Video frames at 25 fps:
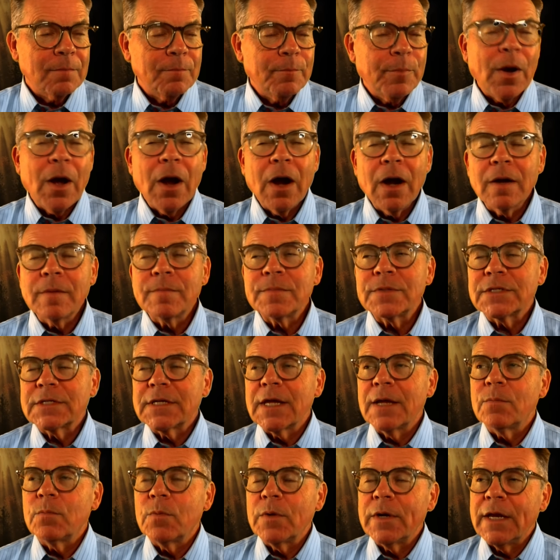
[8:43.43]
Parham
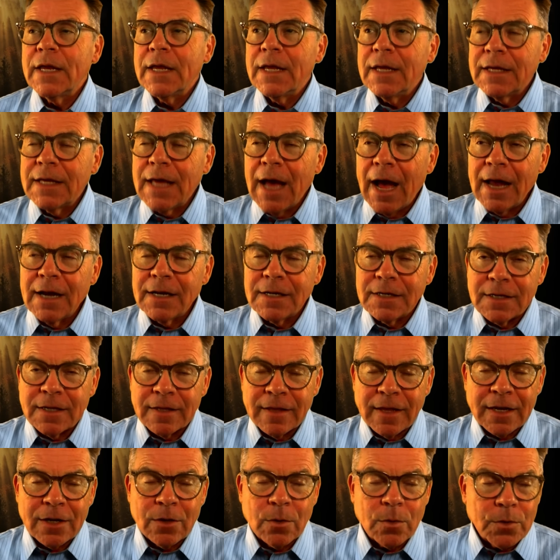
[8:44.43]
said when he got into
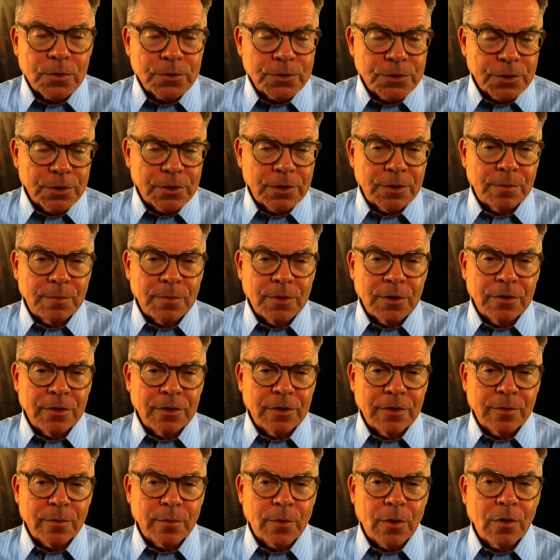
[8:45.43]
that Orchard
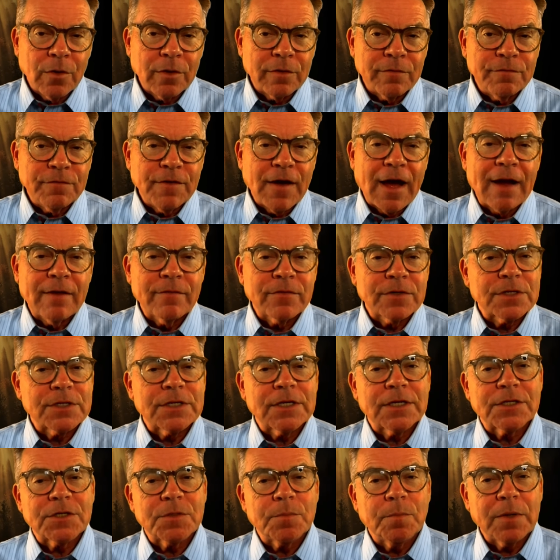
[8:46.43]
community, there were only five or
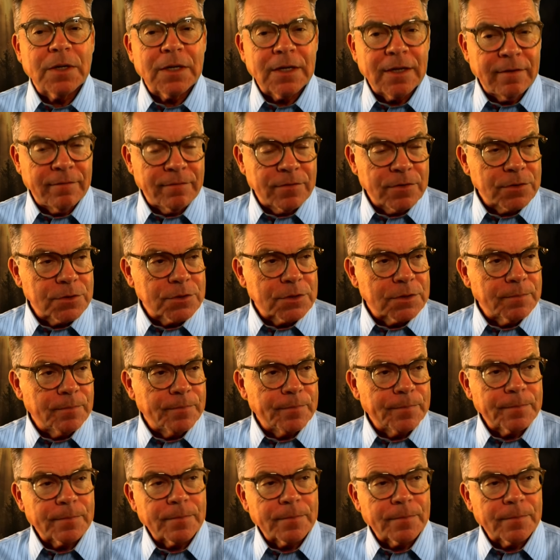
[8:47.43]
six believers.